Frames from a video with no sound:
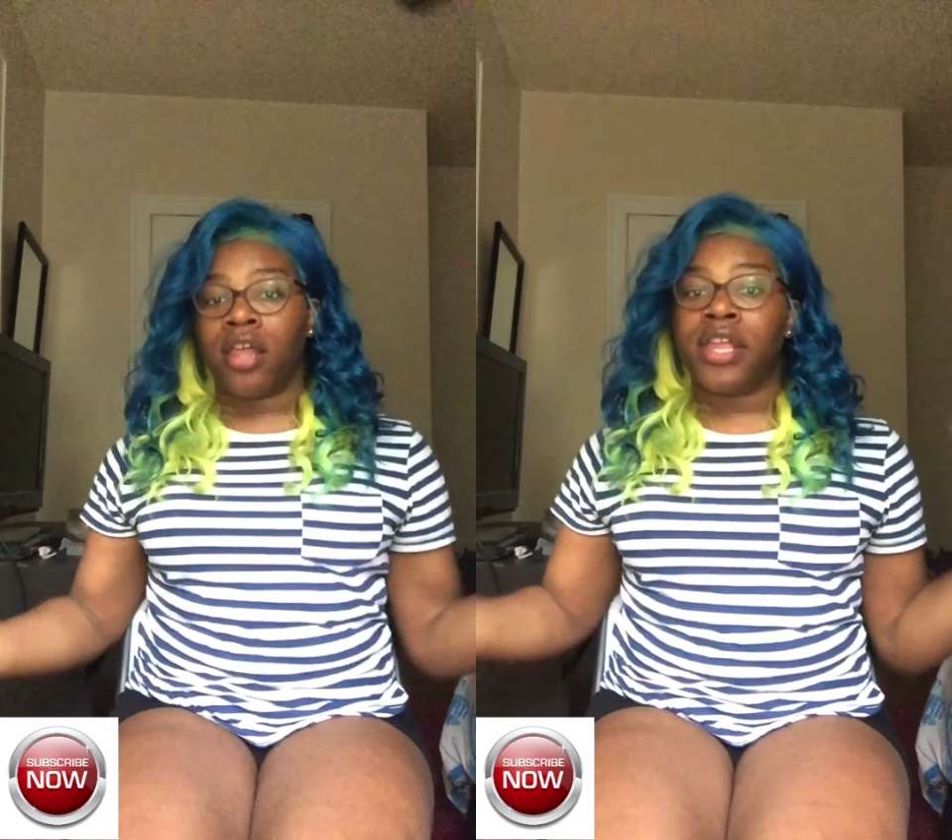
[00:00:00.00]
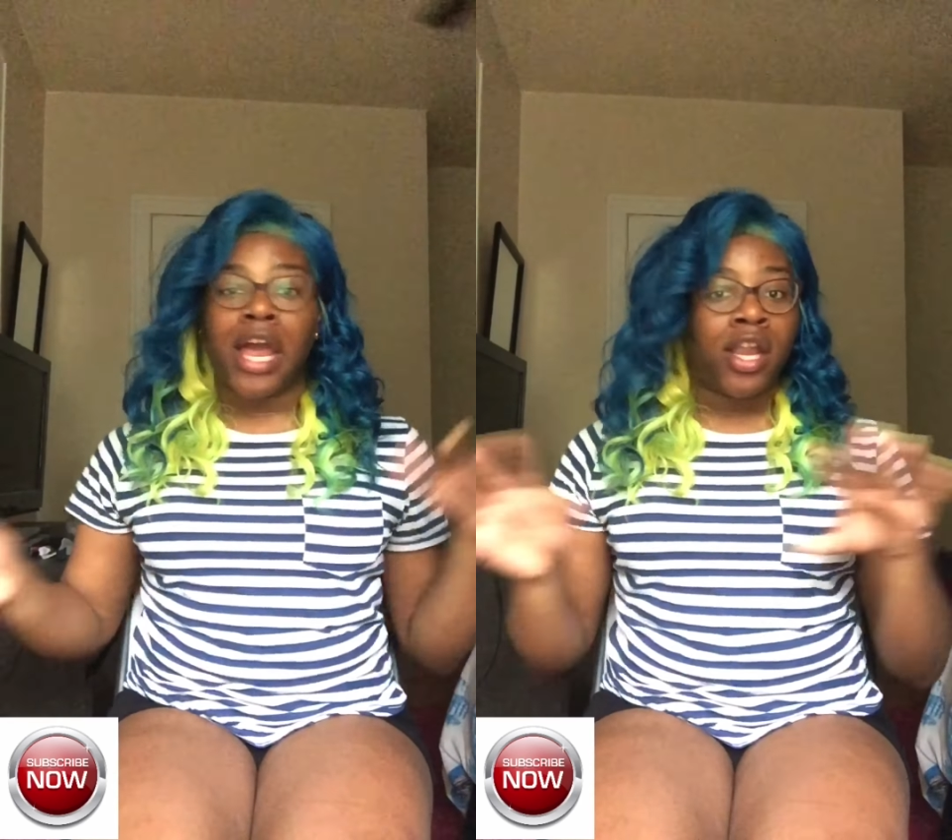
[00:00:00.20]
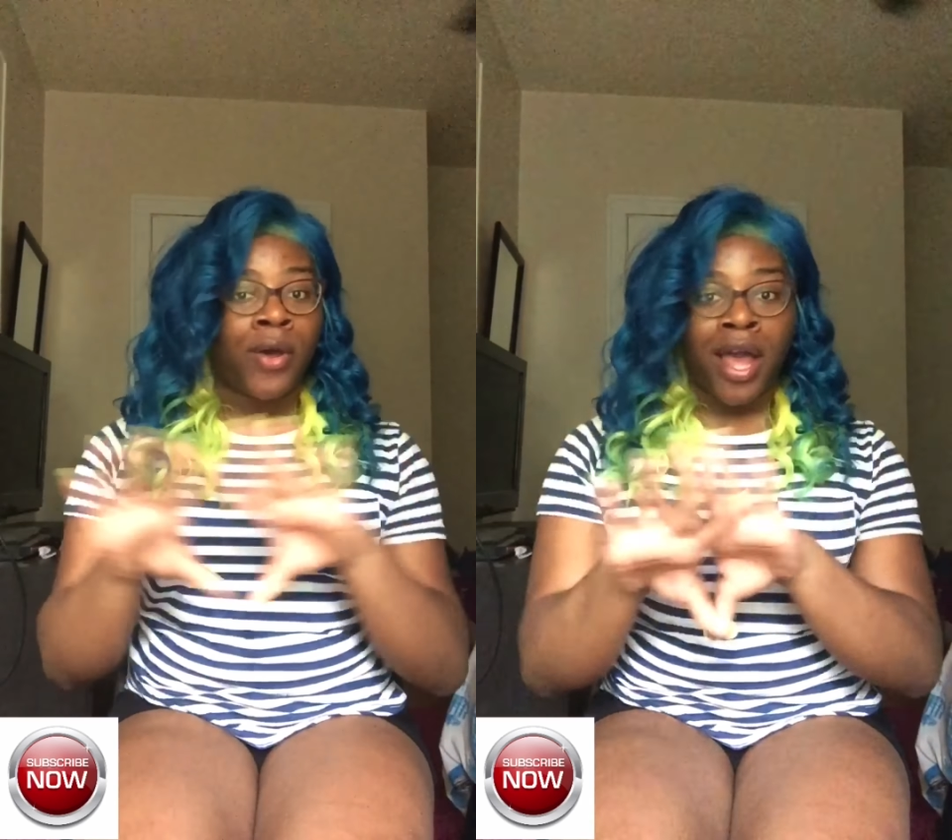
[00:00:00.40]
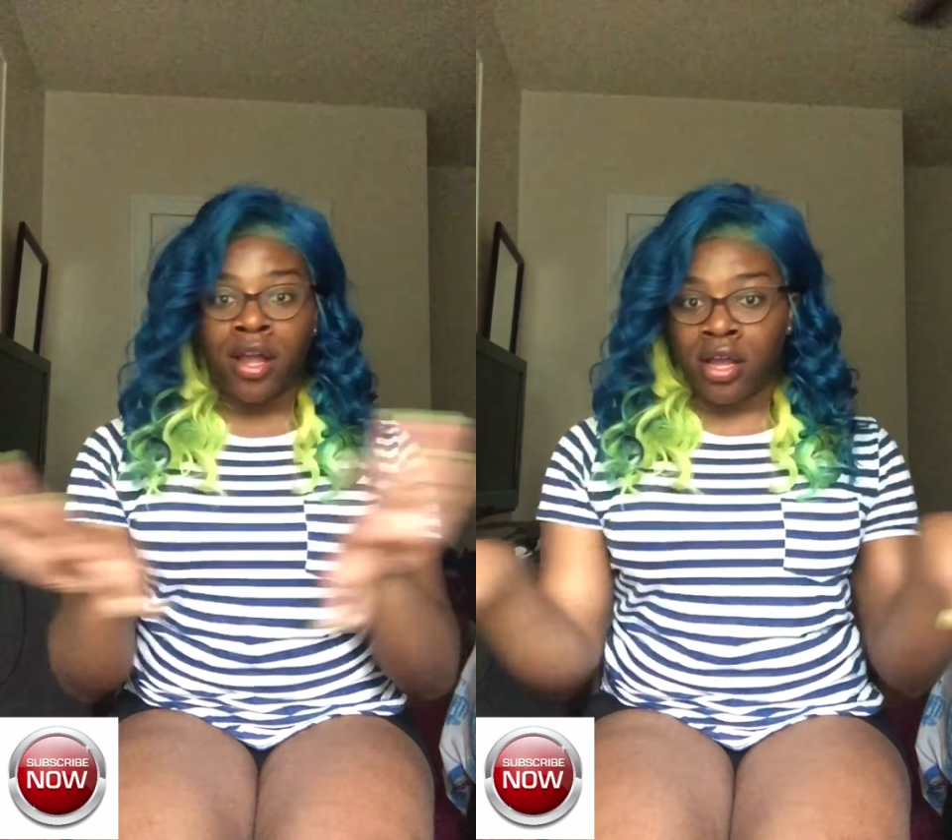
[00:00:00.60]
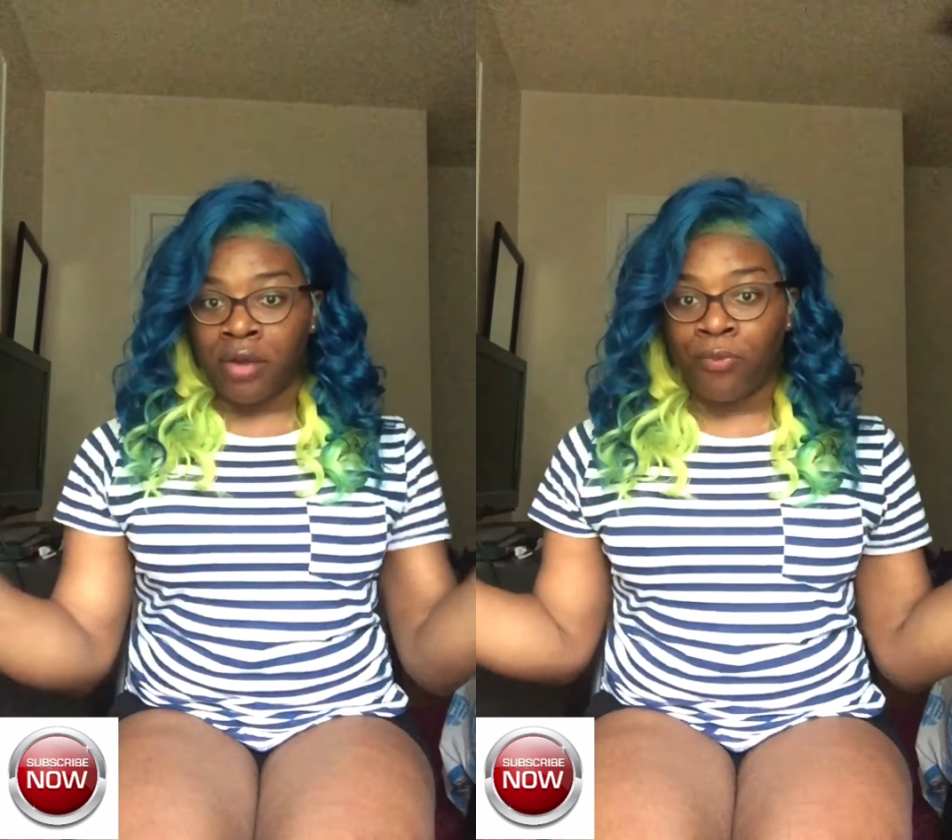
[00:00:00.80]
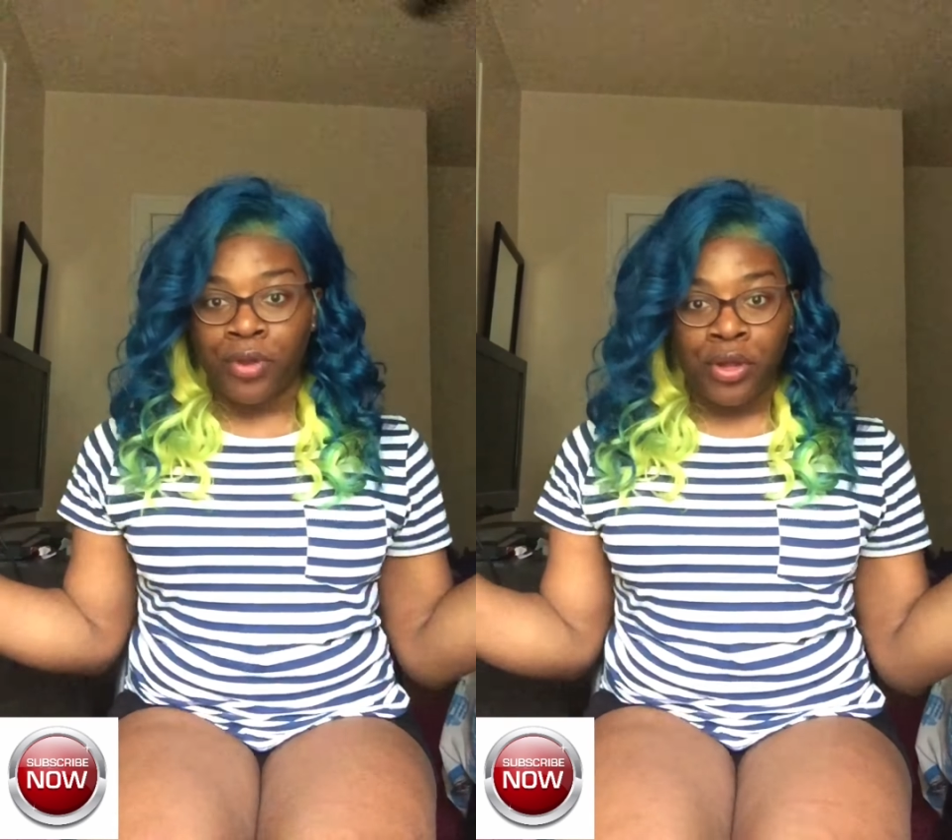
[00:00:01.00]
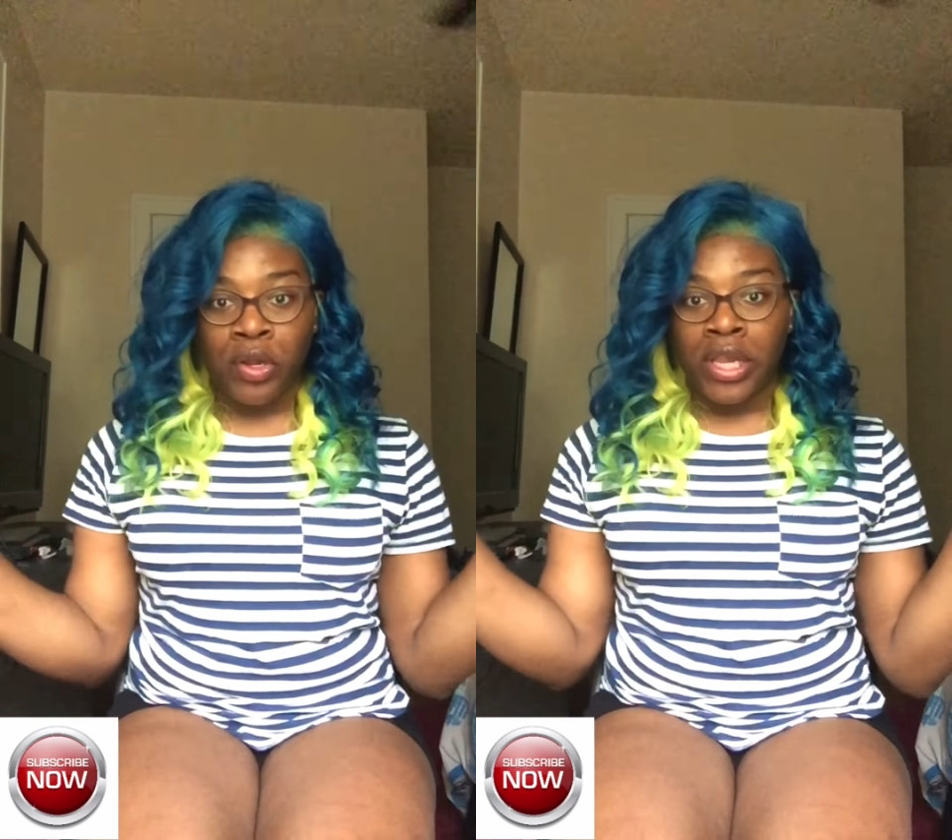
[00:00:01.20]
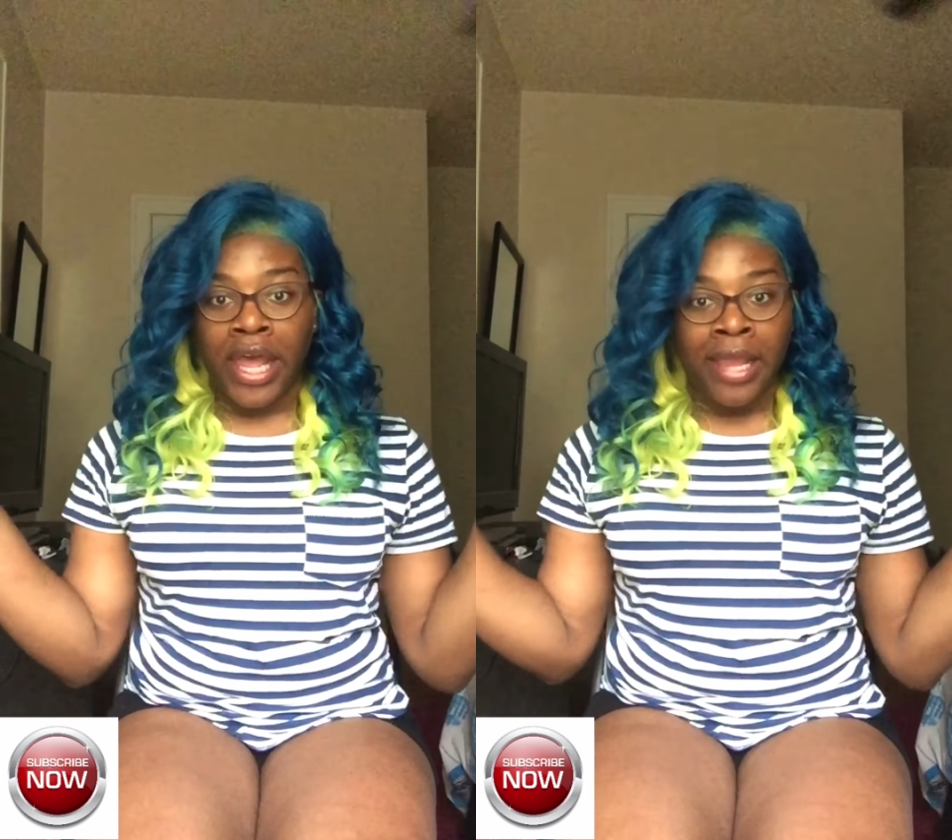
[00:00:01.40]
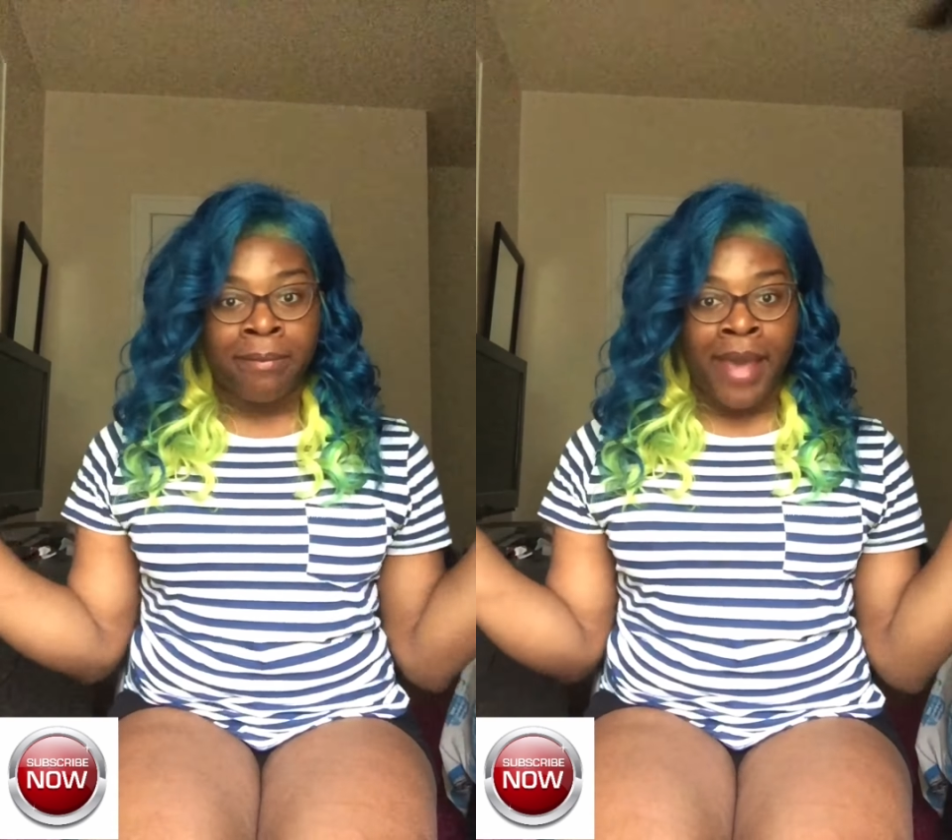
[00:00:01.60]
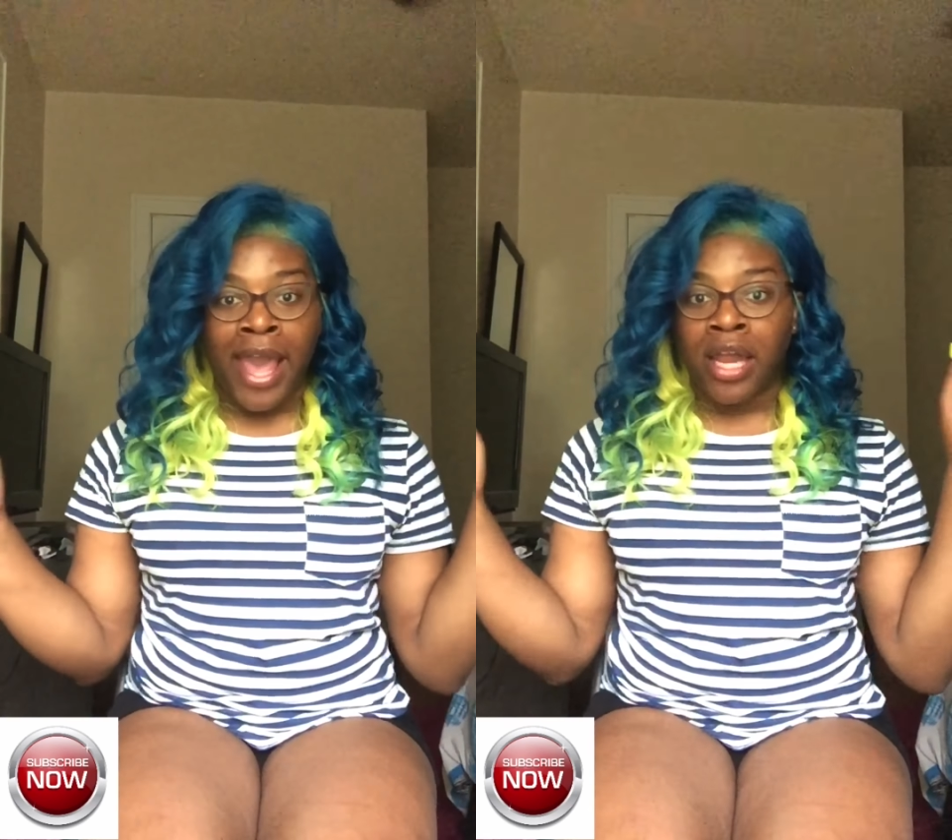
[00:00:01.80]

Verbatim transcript: Y'all know I come real laid back,